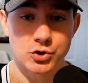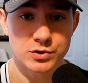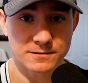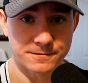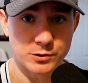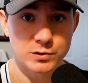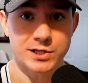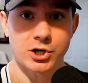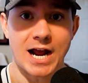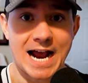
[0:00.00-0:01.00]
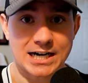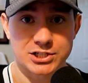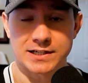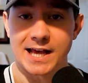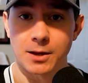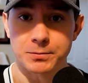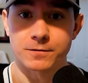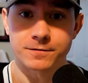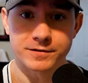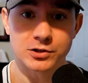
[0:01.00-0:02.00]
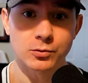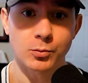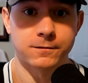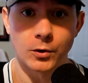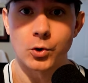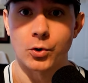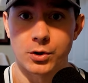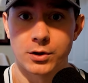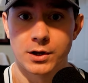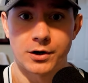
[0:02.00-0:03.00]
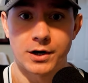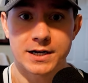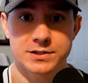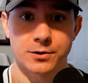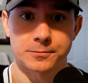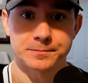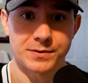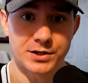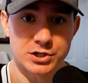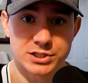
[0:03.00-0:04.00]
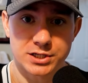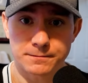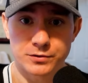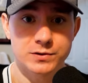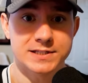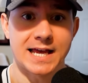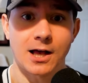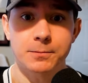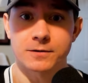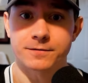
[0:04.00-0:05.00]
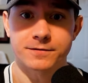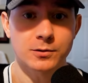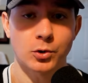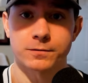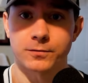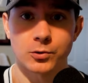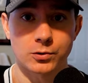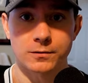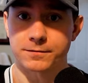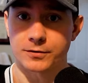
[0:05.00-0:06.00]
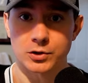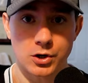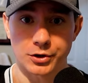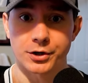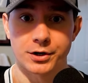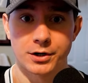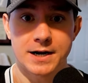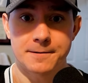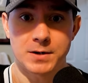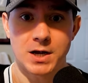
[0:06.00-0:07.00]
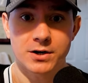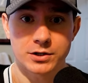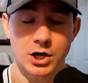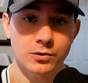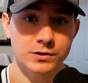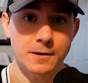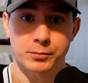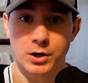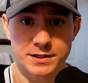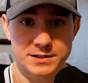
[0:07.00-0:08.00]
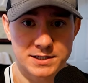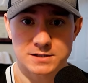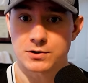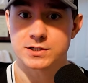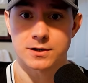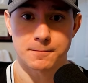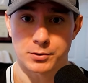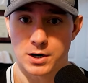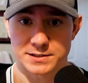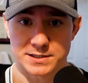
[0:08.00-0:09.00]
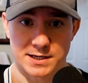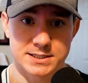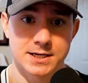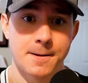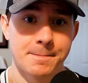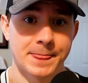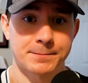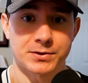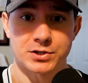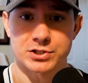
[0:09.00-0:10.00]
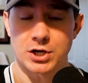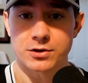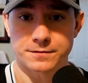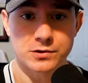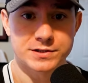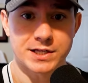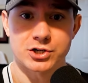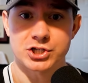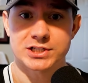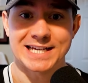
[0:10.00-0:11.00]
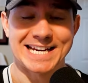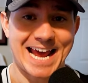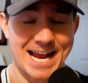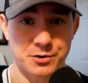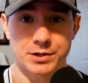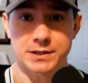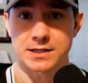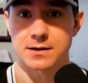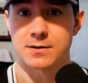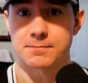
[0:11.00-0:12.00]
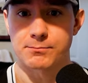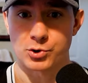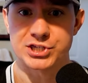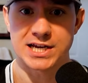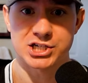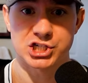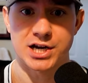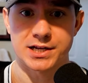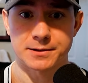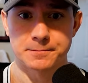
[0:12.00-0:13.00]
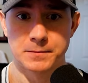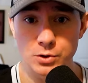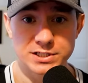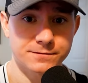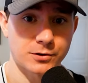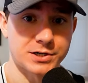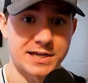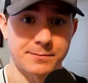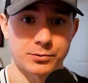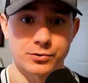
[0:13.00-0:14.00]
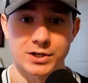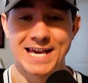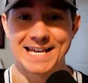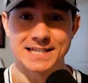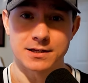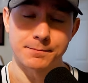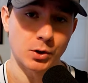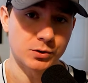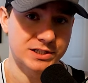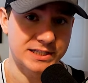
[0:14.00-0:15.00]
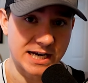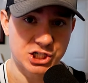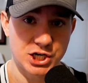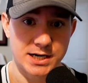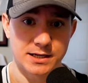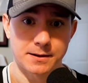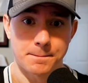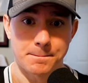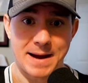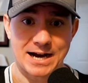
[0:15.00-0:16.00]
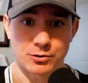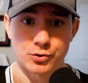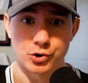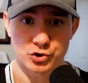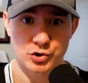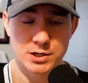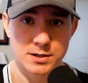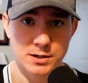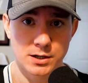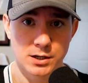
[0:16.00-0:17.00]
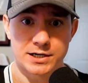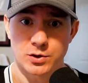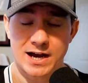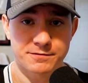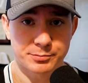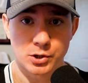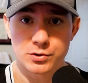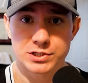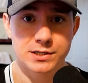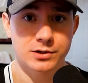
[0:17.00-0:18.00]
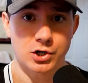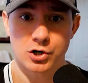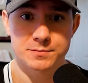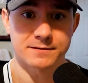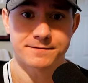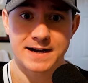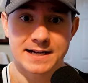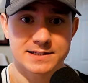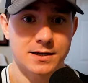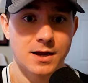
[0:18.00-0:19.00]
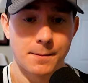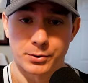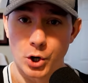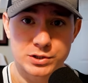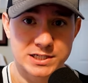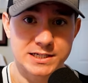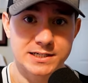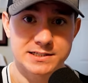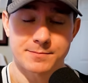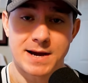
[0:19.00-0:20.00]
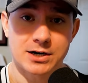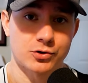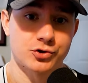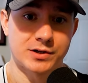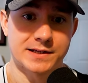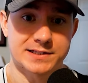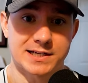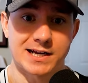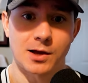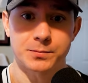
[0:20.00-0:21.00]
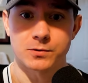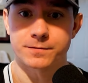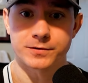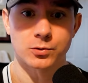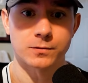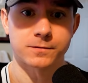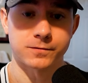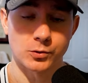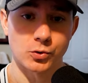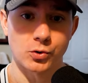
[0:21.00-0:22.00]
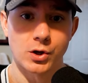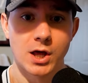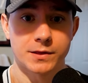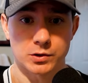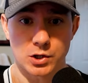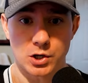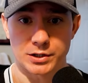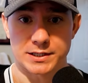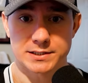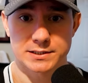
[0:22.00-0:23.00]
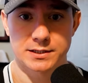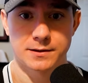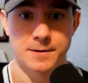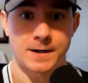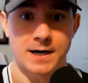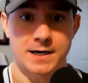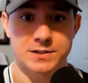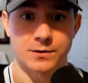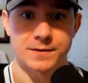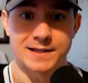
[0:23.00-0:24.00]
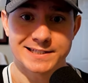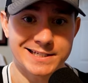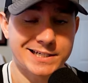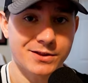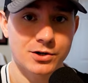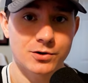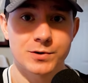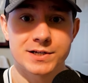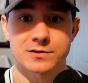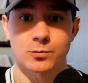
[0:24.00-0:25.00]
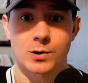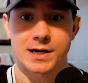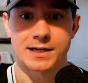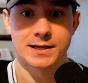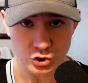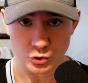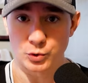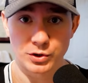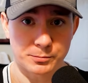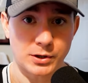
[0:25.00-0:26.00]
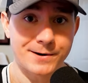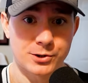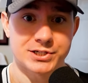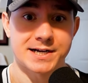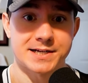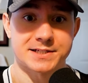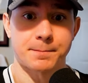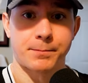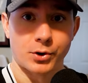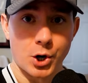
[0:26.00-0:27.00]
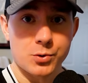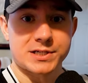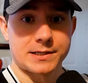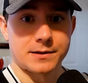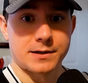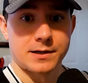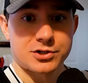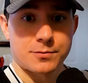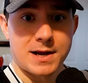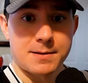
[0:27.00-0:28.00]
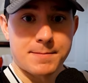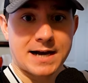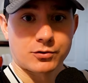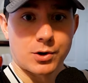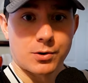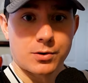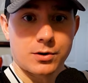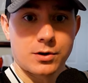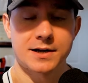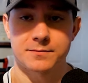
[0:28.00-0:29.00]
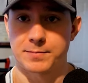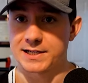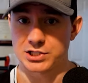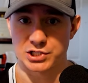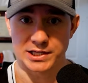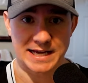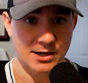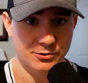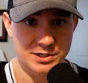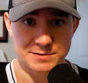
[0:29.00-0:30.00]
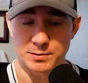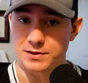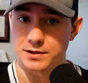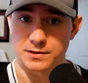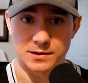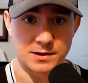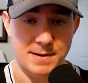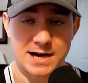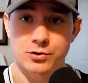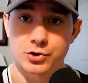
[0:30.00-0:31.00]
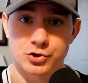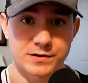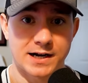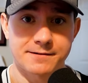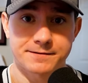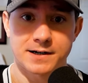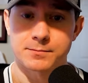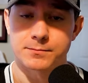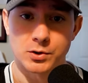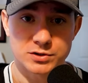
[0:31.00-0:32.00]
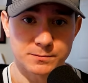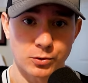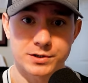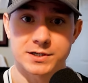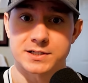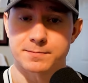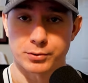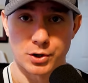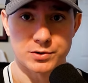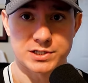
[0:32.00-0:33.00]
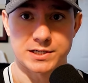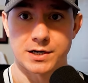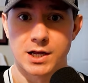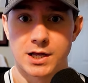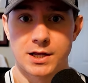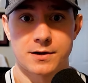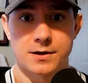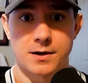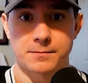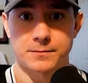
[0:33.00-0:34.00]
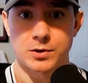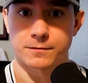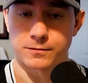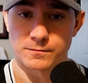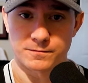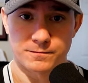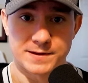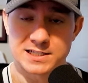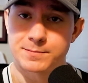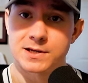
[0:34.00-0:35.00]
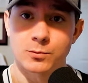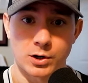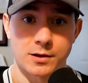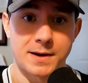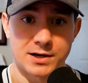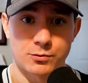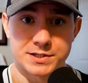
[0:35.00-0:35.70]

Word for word: Choosing foods that are actually gonna help you feel more full right? So there are some foods that help you feel more full for longer, right? Not not only processed versus unprocessed, but there's other foods that are just inherently more satiating. Protein, for example, is the most satiating macronutrient. All right, so out of protein, carbs, and fats, protein is the macronutrient that's going to help you feel full the longest. All right, so this is another reason why you should really prioritize protein as your main macro. All right, pay attention to the calories, but the, the macronutrient that I find most important is protein. Um, you know, this being one of the main